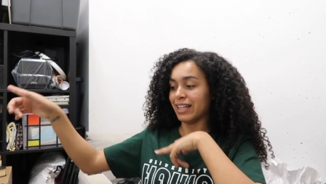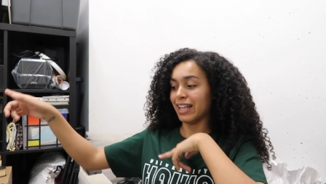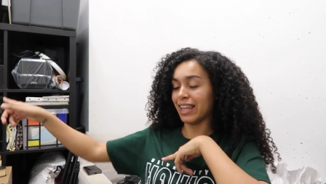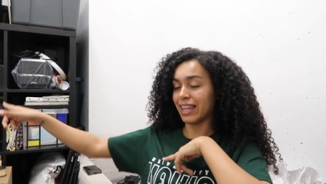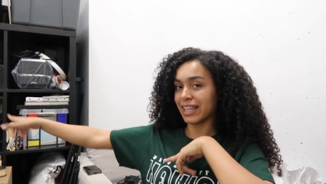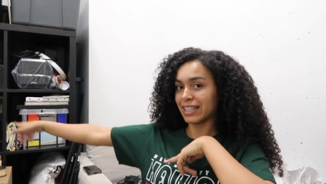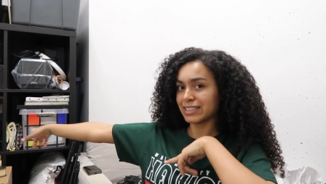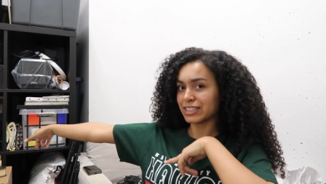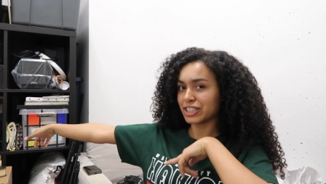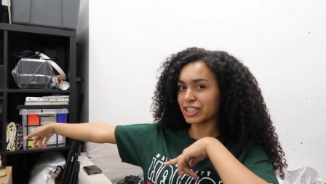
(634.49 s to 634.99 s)

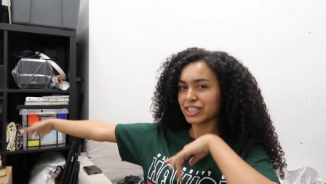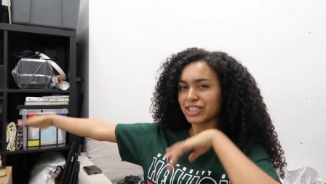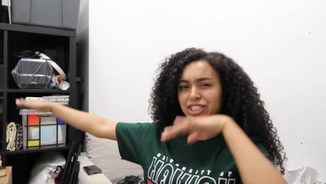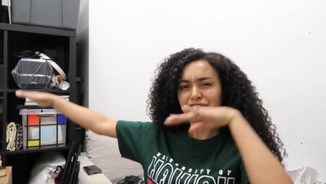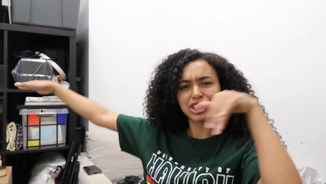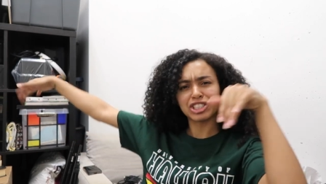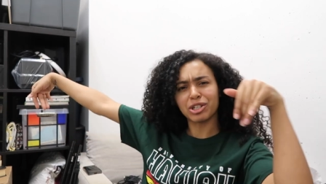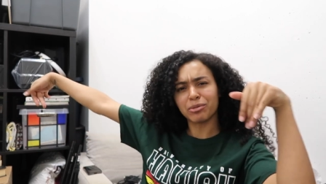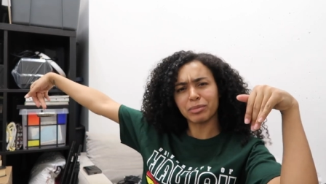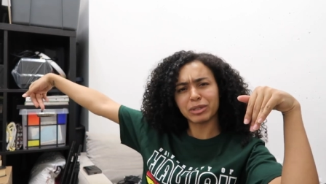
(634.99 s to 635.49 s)
let's
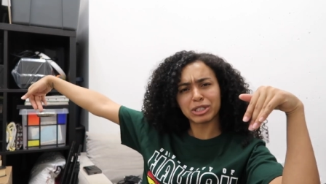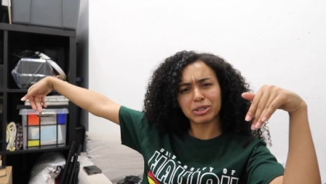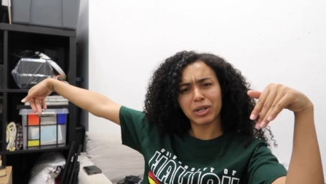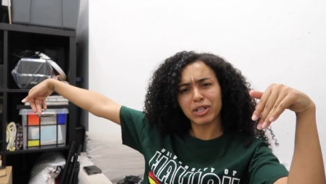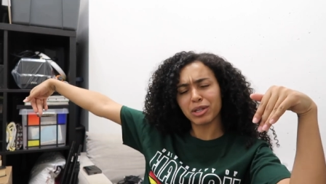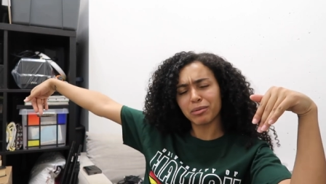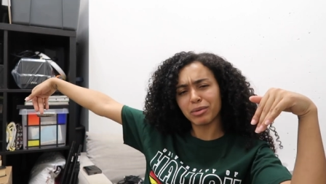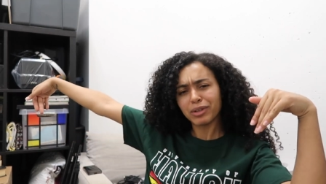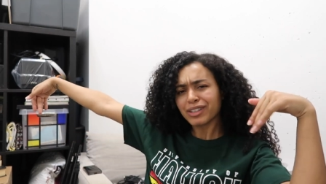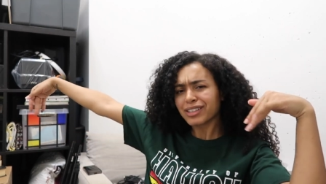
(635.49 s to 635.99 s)
just jump into
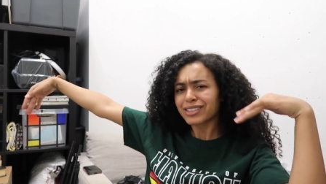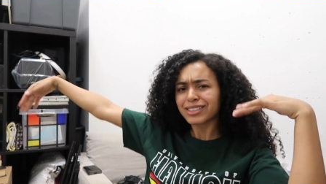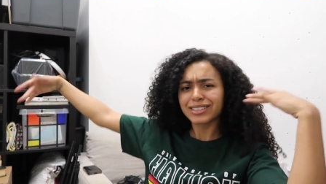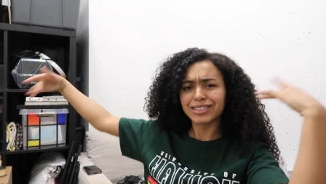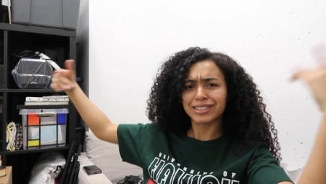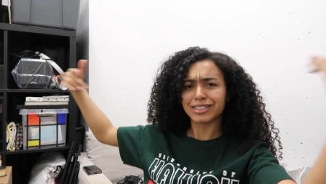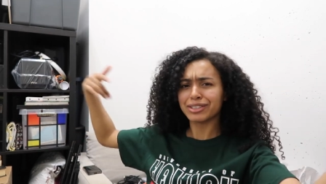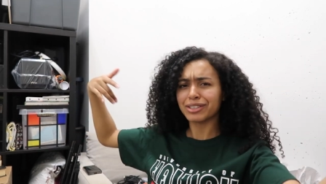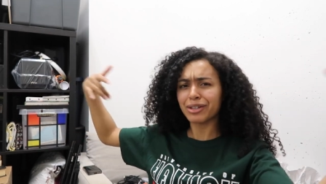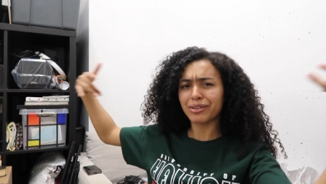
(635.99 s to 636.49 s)
all the
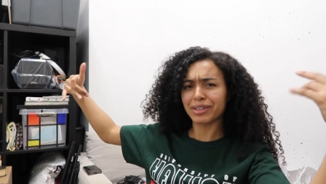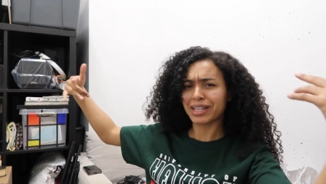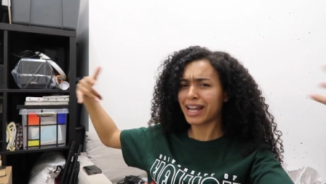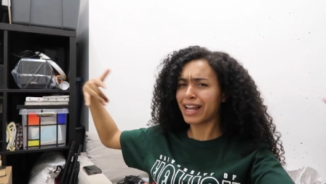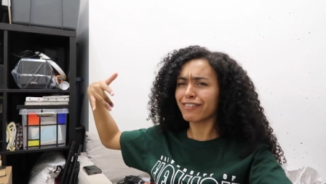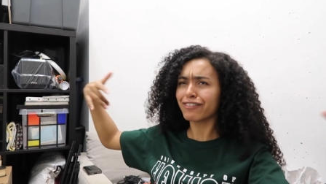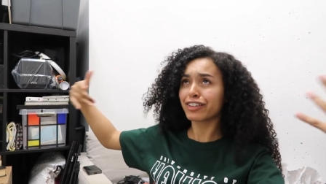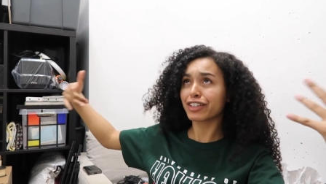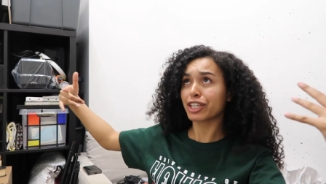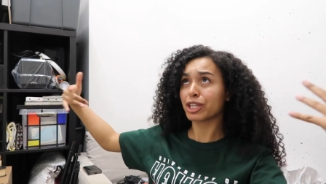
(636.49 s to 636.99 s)
books, you know, that
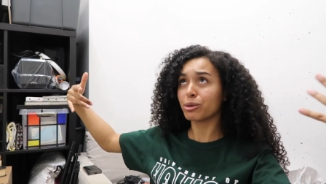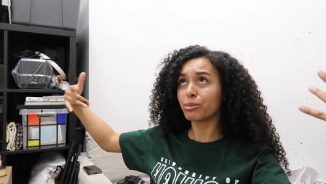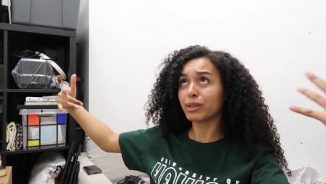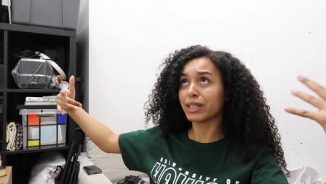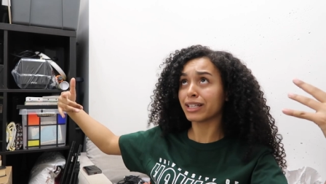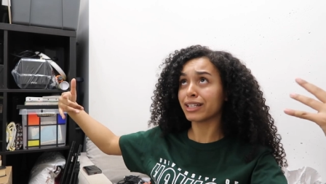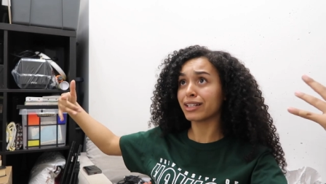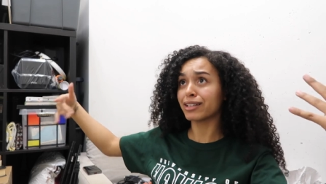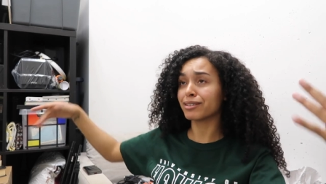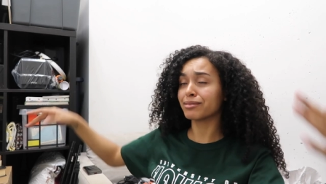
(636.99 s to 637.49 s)
I've
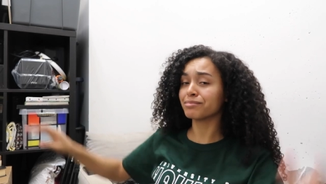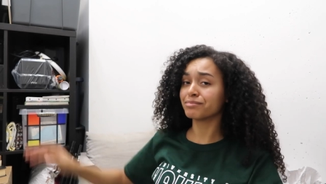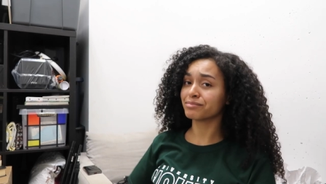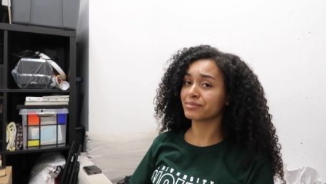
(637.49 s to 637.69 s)
accumulated.